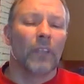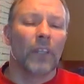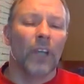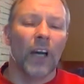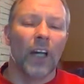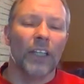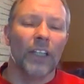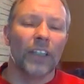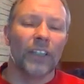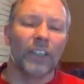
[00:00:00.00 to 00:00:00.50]
The
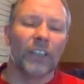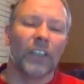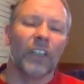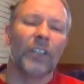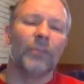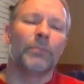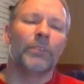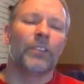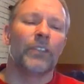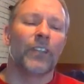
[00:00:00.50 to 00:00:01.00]
audience
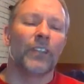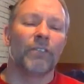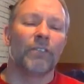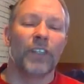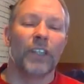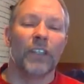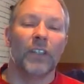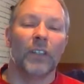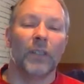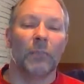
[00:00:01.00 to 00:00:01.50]
leaped to their
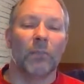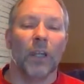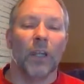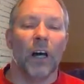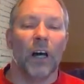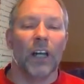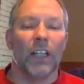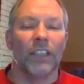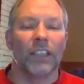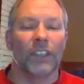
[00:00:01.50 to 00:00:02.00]
feet in
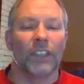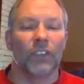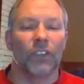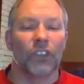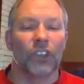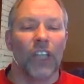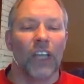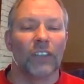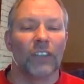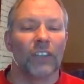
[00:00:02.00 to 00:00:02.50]
applause, and
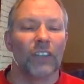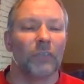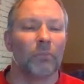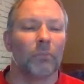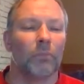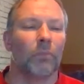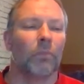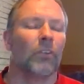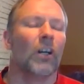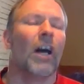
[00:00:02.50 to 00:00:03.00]
shouts
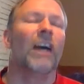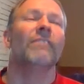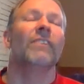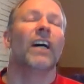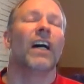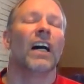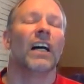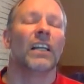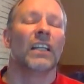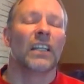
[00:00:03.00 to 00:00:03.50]
of
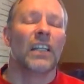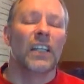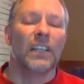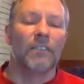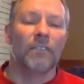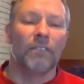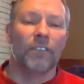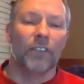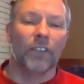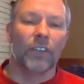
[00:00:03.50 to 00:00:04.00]
brava
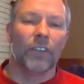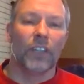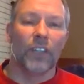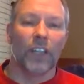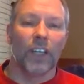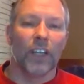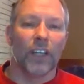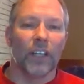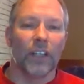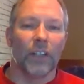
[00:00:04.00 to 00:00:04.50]
filled
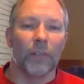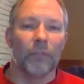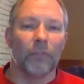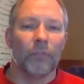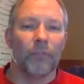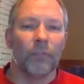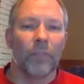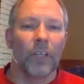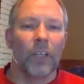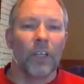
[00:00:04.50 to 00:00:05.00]
the air.
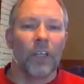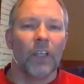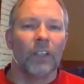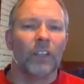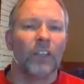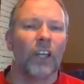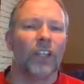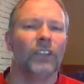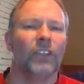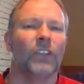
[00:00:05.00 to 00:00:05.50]

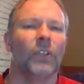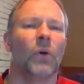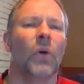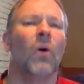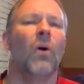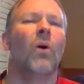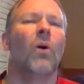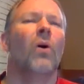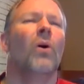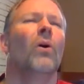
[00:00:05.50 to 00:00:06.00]

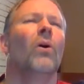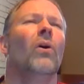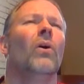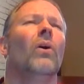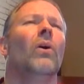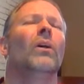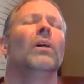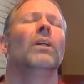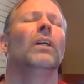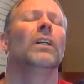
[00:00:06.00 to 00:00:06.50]

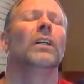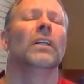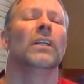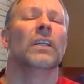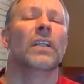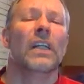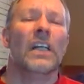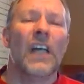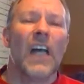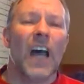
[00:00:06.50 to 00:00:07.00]

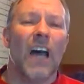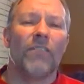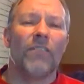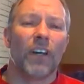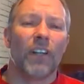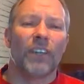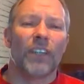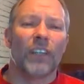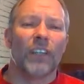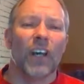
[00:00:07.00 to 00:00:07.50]
Gazore! I
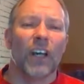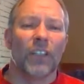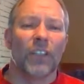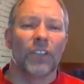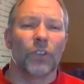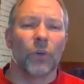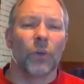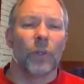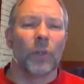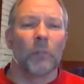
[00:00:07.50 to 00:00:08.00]
felt the
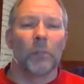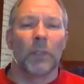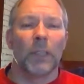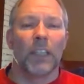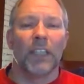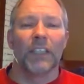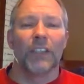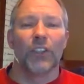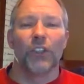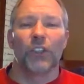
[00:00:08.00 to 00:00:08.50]
auditorium
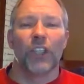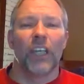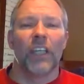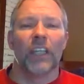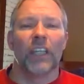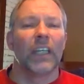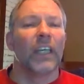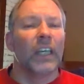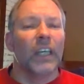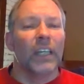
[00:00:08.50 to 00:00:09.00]
begin to
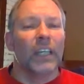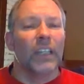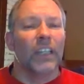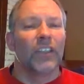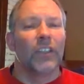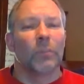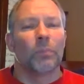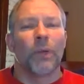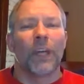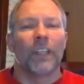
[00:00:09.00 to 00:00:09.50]
shake. The
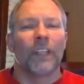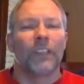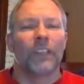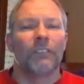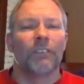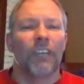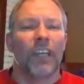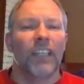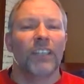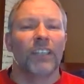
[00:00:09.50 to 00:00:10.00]
soprano's
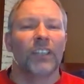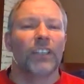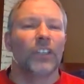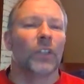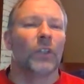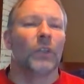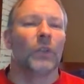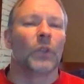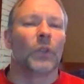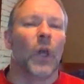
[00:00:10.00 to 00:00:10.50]
face
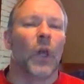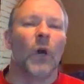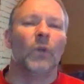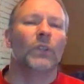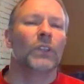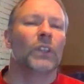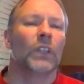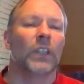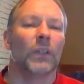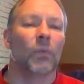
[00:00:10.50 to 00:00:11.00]
turned
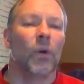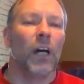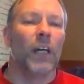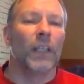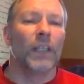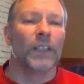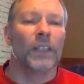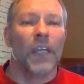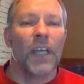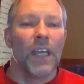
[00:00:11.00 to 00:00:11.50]
ghostly
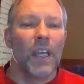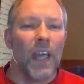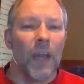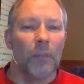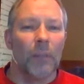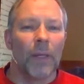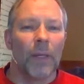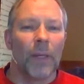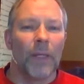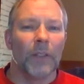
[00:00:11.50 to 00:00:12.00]
white
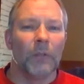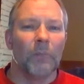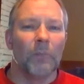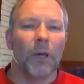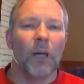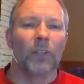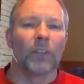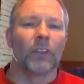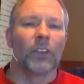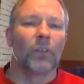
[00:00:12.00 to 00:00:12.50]
and began to
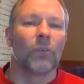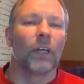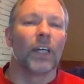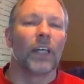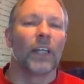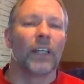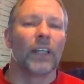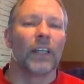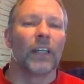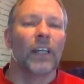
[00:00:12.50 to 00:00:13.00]
melt
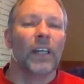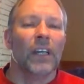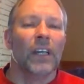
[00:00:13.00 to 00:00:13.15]
away.